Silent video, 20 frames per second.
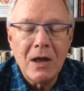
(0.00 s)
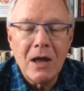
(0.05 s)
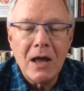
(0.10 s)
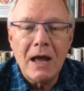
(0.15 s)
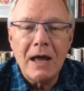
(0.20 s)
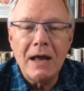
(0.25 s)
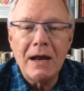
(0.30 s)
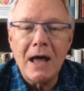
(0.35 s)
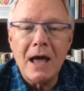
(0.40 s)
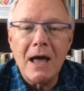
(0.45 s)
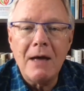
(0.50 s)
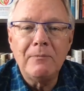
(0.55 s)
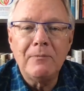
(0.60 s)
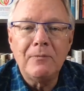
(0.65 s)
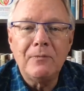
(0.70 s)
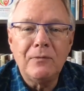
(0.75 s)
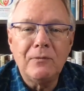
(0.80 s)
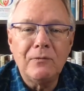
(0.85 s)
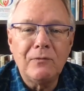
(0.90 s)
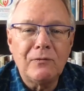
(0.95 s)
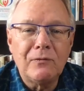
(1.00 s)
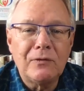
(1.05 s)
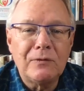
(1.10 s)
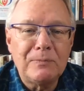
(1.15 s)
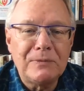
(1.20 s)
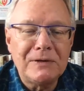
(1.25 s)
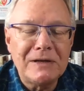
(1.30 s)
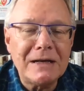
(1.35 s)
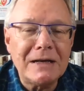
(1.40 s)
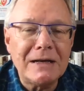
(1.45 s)
And I'm
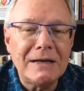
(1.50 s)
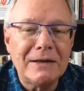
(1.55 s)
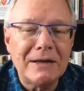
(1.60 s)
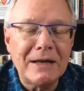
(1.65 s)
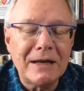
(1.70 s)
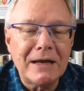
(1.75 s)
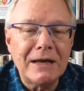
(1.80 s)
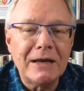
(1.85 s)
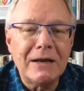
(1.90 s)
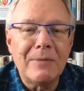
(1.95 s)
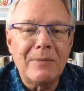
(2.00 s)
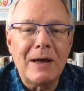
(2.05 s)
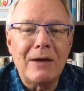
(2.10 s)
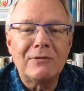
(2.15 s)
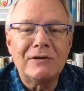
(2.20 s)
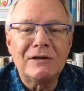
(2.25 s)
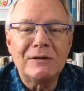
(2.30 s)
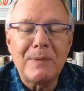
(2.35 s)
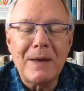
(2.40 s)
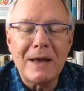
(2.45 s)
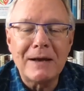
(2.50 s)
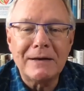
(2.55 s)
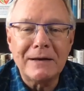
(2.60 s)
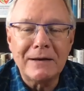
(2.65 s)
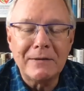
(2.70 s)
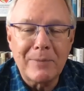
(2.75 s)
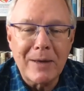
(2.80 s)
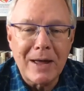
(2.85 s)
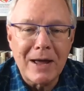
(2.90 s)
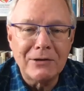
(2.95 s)
particularly thinking about respecting
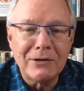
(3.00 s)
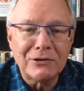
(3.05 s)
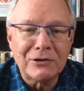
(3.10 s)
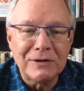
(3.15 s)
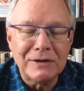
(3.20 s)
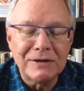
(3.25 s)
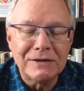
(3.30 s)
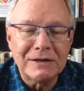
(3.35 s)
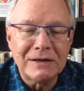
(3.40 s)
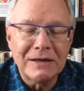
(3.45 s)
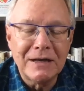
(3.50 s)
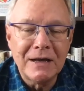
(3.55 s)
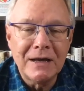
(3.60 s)
boundaries.